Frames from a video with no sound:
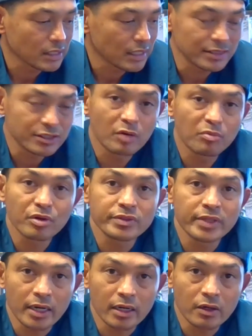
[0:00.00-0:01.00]
I doubled
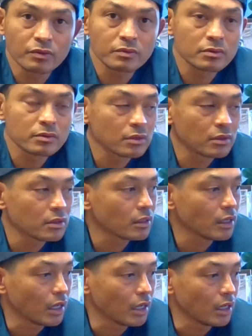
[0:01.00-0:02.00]
down
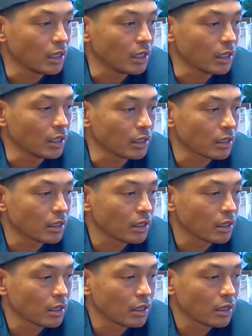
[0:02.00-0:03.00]
and
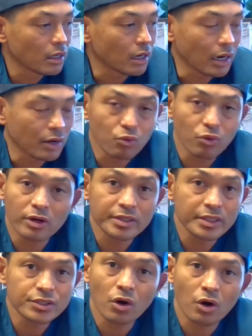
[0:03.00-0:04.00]
I worked
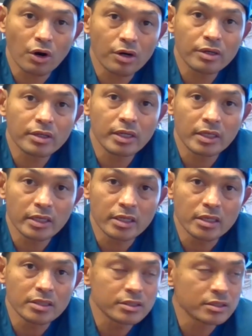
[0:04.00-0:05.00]
as hard
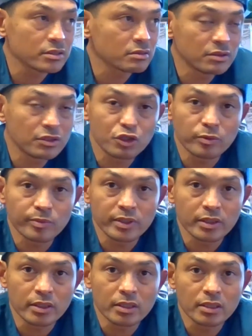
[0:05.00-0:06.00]
as
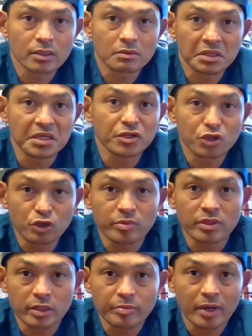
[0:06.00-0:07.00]
humanly
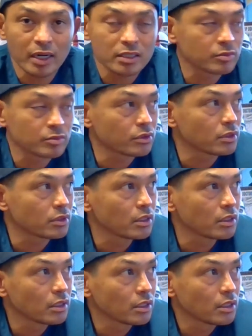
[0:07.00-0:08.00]
inhumanly possible.
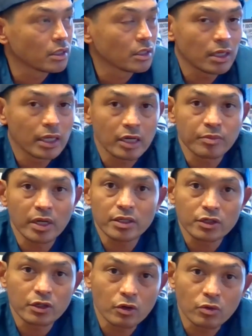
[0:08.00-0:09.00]
And I'm like,
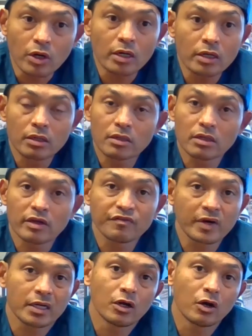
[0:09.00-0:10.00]
you know what? If
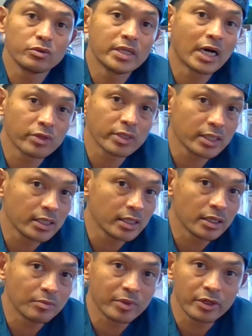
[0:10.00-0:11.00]
I go down
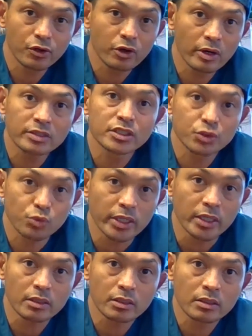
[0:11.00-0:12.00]
again, I'm going to go out
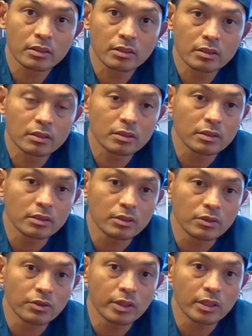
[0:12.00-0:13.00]
swinging, you
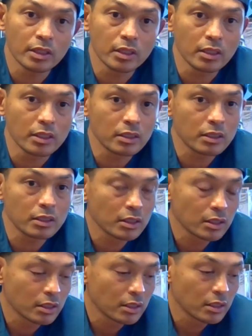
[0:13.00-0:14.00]
know? And
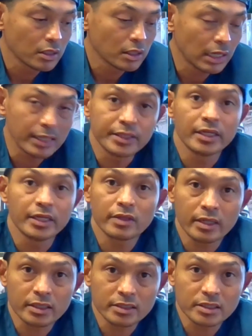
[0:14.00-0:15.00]
I nailed
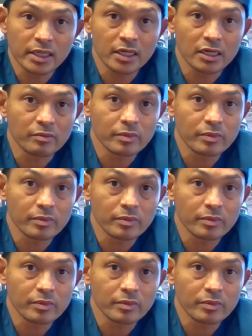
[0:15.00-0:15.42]
that exam.